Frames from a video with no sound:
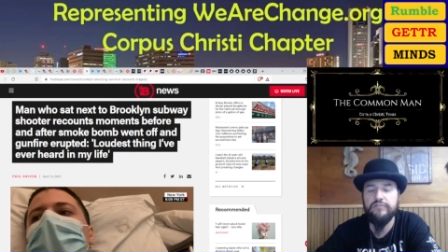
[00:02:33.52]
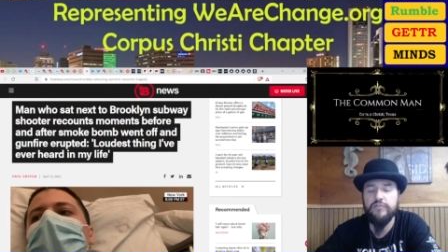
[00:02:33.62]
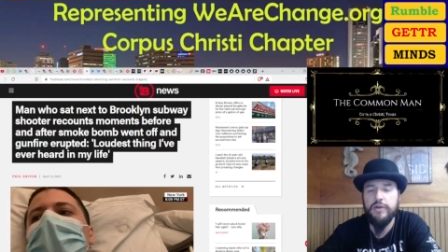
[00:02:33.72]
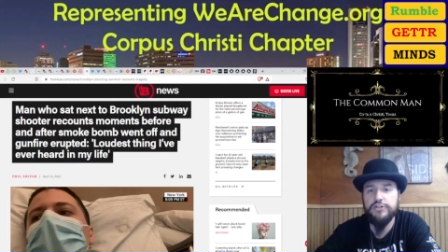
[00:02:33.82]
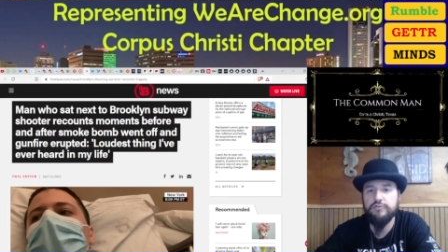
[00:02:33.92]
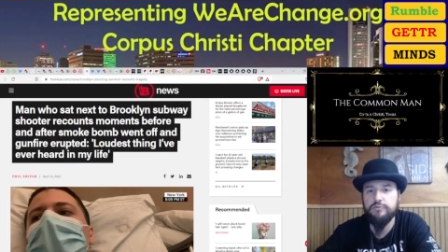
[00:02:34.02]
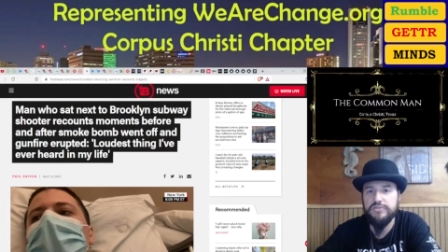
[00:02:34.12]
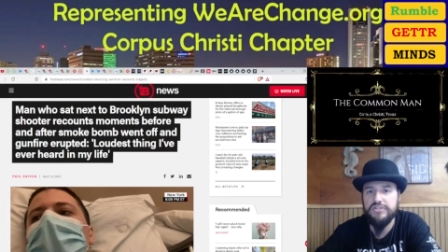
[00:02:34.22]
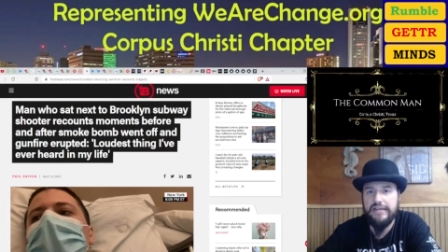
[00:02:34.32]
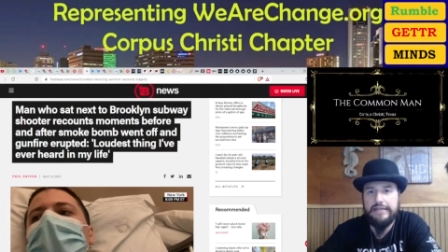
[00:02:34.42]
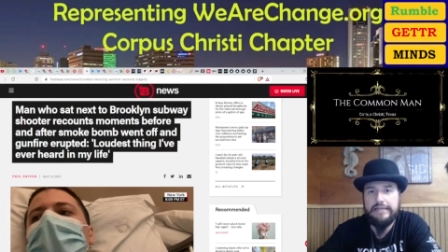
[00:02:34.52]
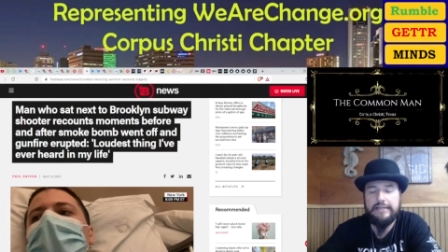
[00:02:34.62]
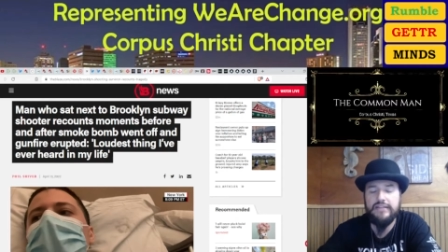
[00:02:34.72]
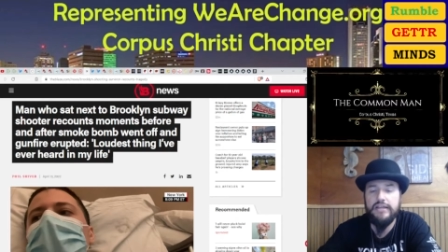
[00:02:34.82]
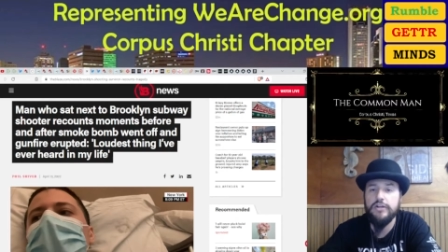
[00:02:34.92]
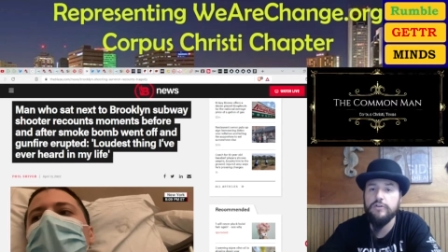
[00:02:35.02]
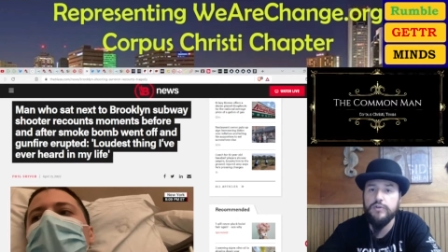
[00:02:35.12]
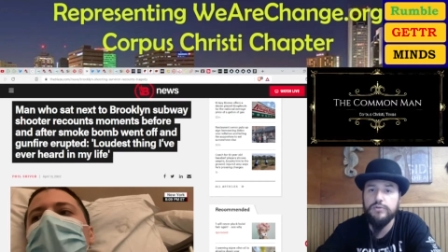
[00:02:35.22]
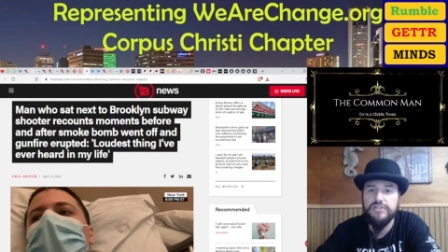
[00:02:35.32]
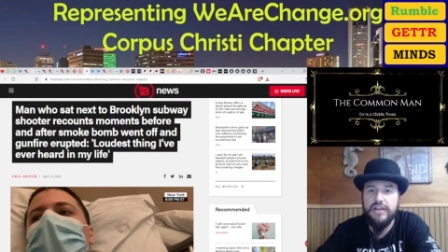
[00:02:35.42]
information from CNN and the
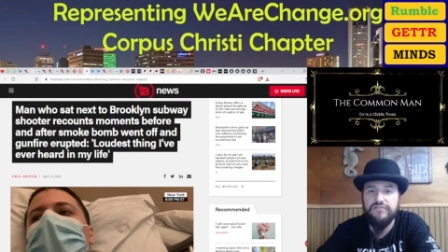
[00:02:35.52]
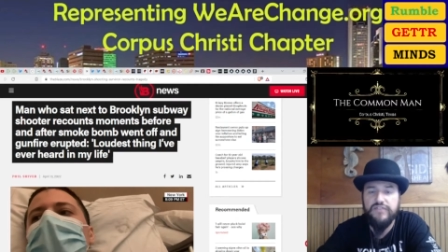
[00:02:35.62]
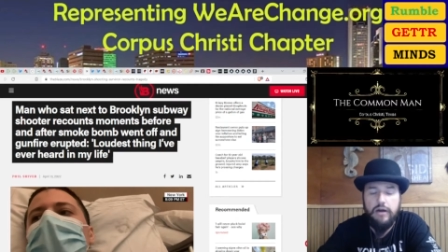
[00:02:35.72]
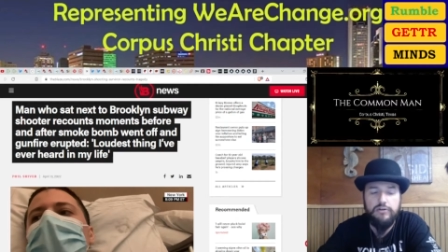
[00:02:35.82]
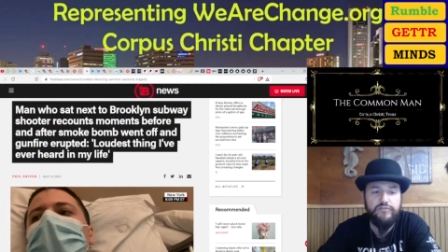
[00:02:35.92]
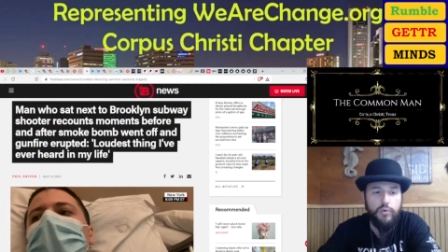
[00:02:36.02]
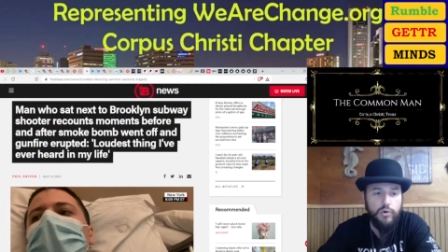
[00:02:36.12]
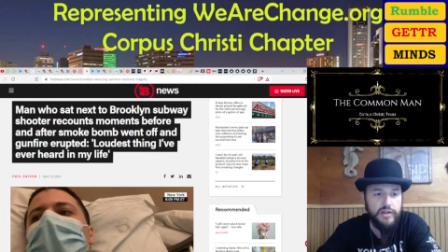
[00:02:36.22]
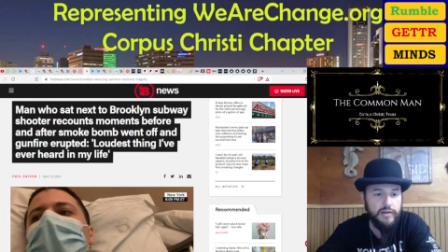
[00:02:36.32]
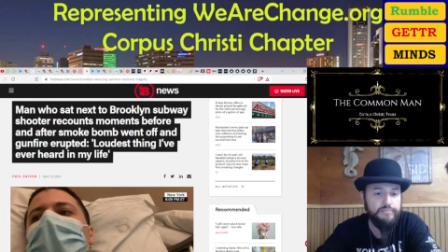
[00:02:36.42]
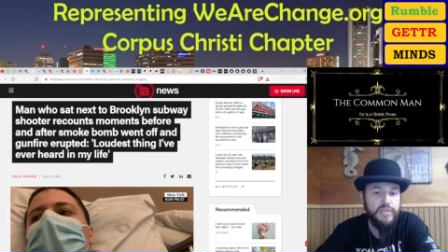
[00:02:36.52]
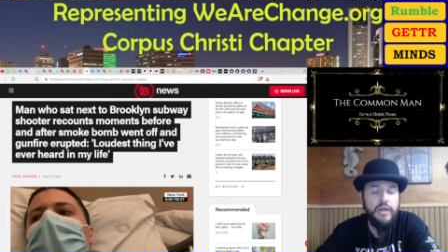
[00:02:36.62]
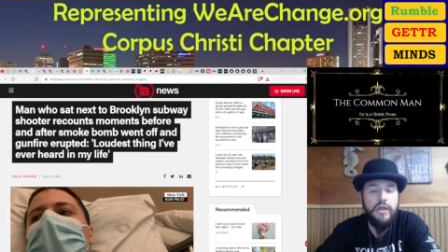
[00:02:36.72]
interviews they found for him.